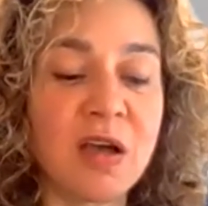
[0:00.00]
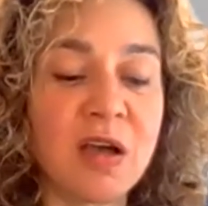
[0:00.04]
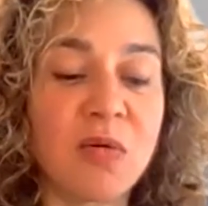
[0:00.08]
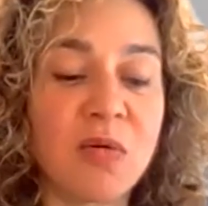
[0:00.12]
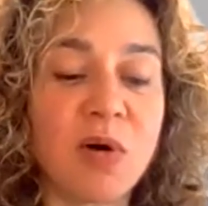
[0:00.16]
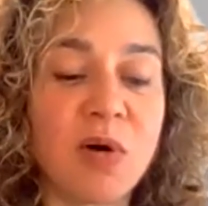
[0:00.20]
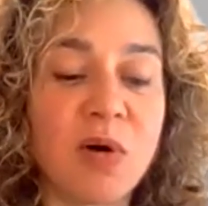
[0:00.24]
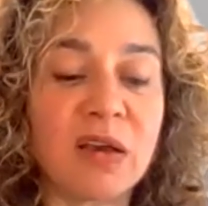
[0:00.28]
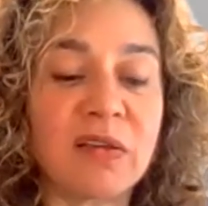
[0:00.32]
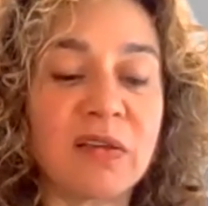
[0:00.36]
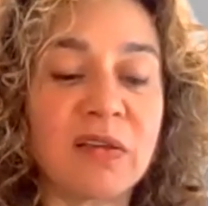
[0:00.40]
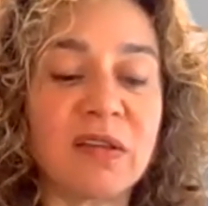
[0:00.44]

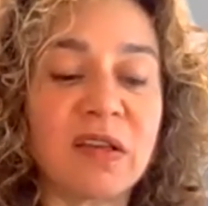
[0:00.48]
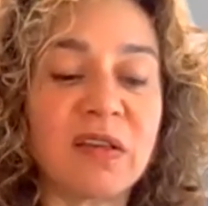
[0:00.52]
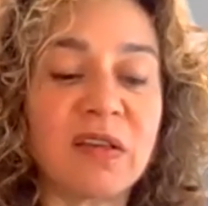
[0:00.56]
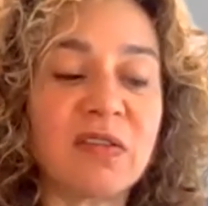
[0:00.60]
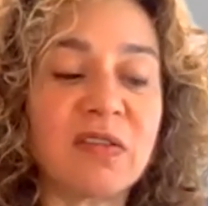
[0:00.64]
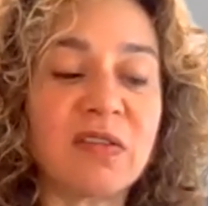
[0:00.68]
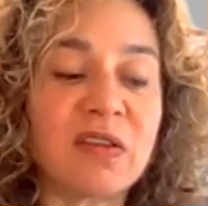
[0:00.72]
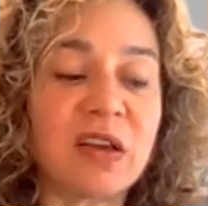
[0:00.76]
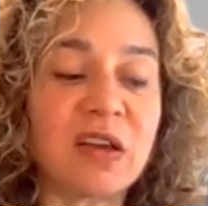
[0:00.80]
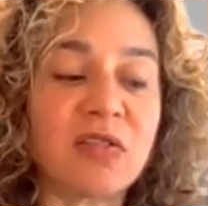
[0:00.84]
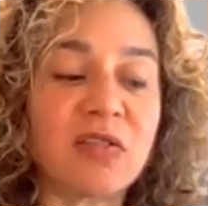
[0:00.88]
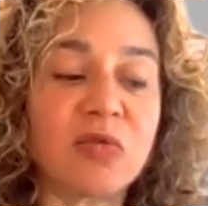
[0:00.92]
what
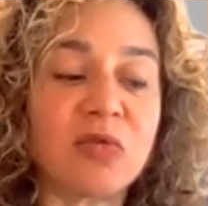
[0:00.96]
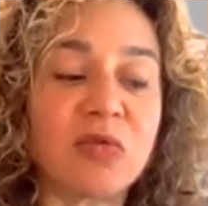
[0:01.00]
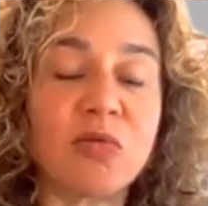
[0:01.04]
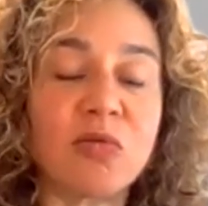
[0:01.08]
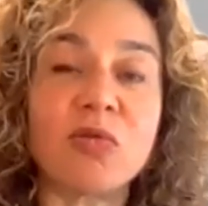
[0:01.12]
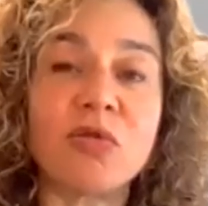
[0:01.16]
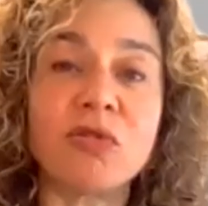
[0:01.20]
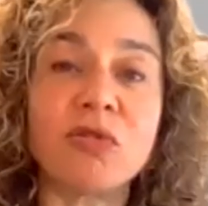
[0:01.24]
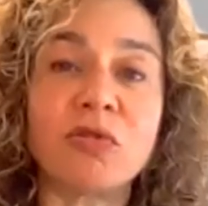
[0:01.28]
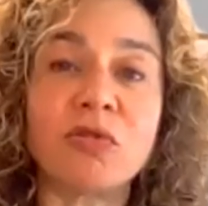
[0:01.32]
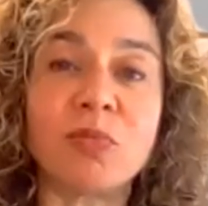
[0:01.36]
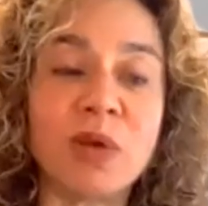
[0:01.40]
existing
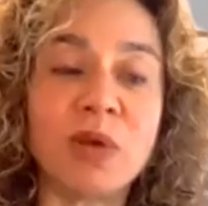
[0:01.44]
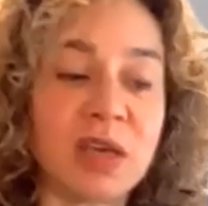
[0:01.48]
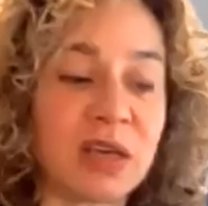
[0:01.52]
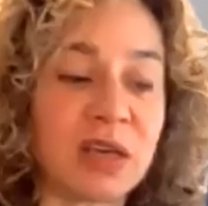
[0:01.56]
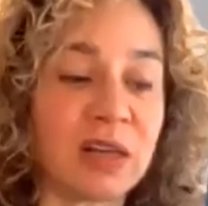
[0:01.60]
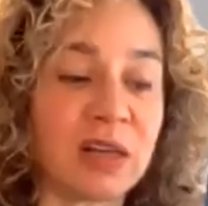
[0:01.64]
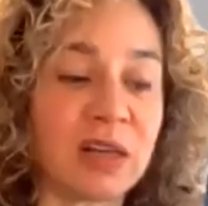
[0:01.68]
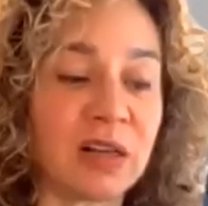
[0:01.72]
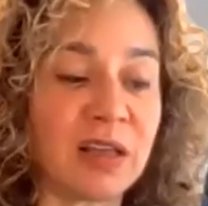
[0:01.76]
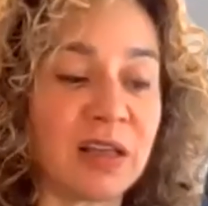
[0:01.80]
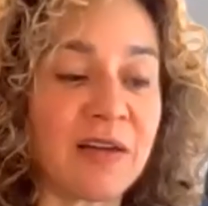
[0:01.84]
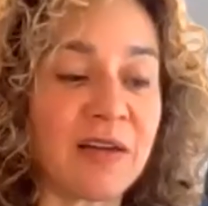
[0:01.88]
tools we
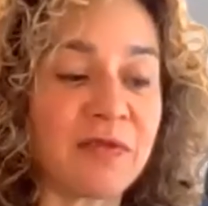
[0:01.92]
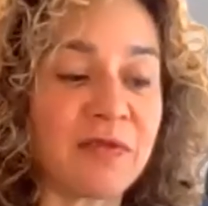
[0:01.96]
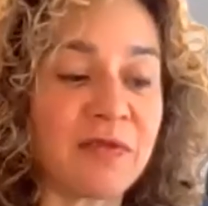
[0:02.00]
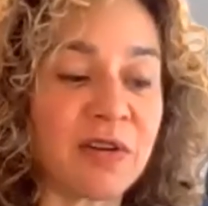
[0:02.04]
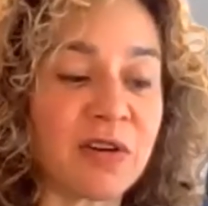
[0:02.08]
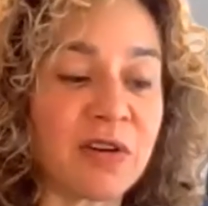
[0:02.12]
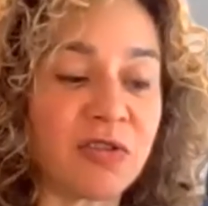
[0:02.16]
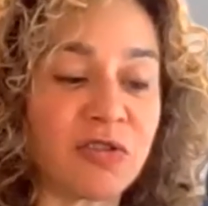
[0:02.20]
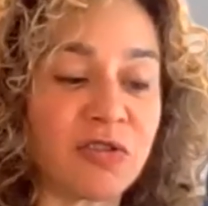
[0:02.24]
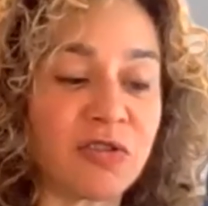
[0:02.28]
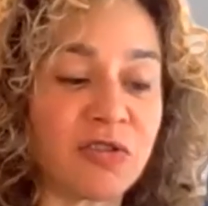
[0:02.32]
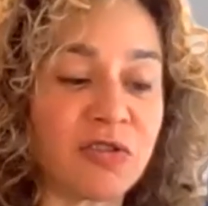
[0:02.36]
can
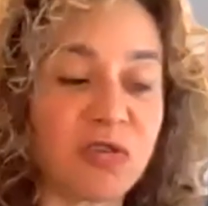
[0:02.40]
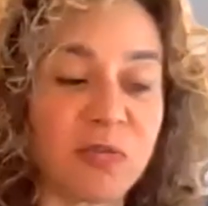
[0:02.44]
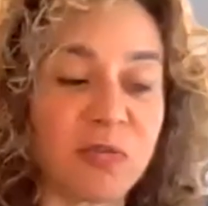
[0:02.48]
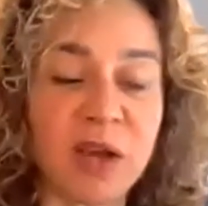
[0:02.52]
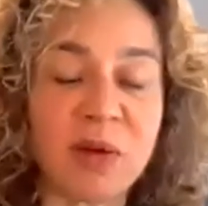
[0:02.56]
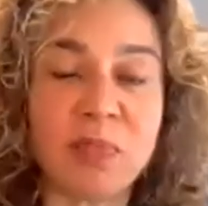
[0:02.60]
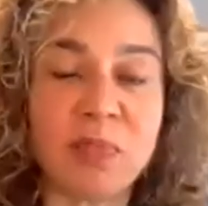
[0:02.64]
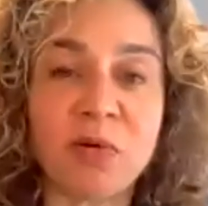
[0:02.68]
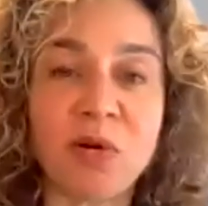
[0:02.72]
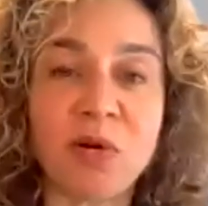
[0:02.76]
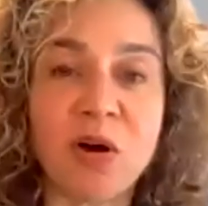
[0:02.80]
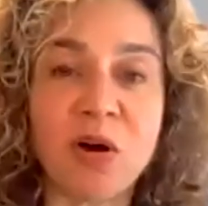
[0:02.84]
leverage to
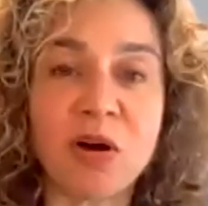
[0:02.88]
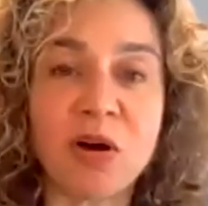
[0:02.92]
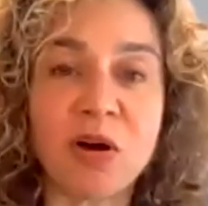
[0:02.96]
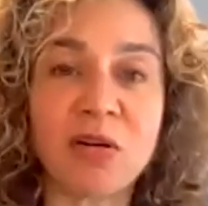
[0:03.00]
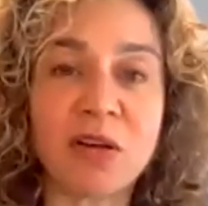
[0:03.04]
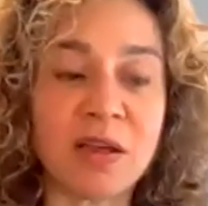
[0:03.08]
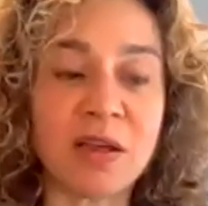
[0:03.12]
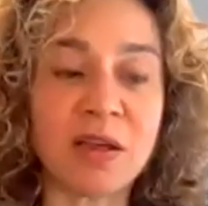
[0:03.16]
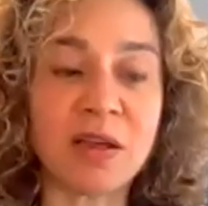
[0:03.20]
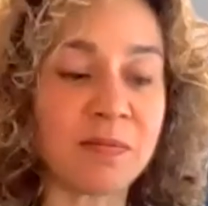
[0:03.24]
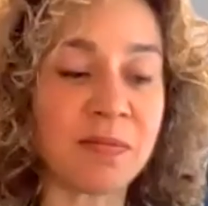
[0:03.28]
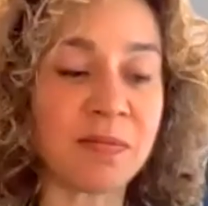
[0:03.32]
make broader
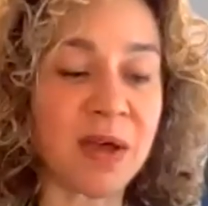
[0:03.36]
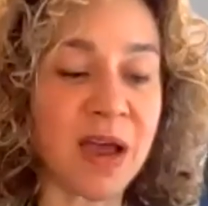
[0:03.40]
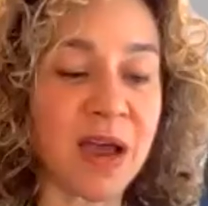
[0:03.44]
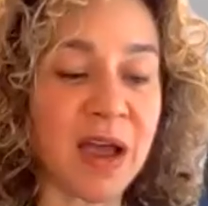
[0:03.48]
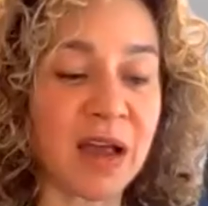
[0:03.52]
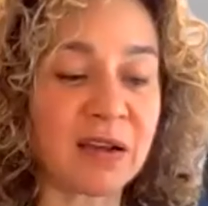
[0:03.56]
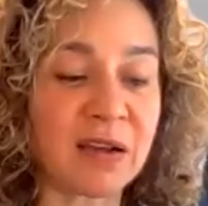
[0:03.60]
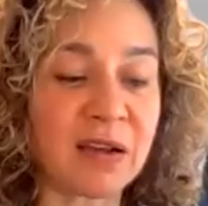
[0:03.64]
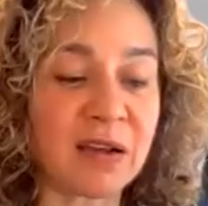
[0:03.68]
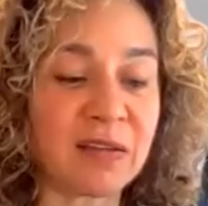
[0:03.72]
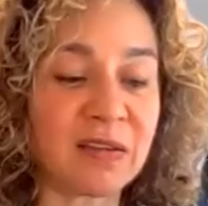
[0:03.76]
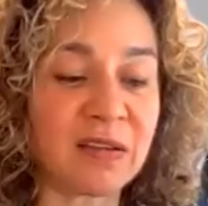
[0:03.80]

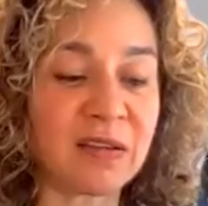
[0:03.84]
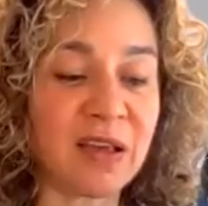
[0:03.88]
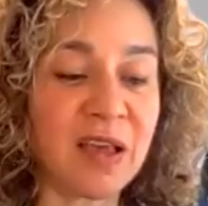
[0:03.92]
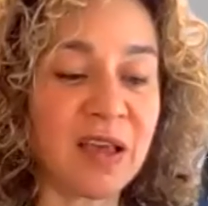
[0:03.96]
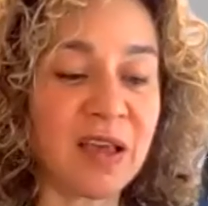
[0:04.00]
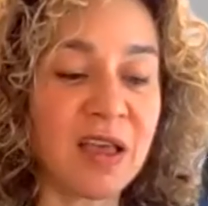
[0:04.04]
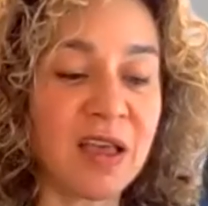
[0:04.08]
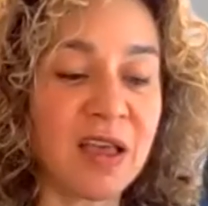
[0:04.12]
impacts,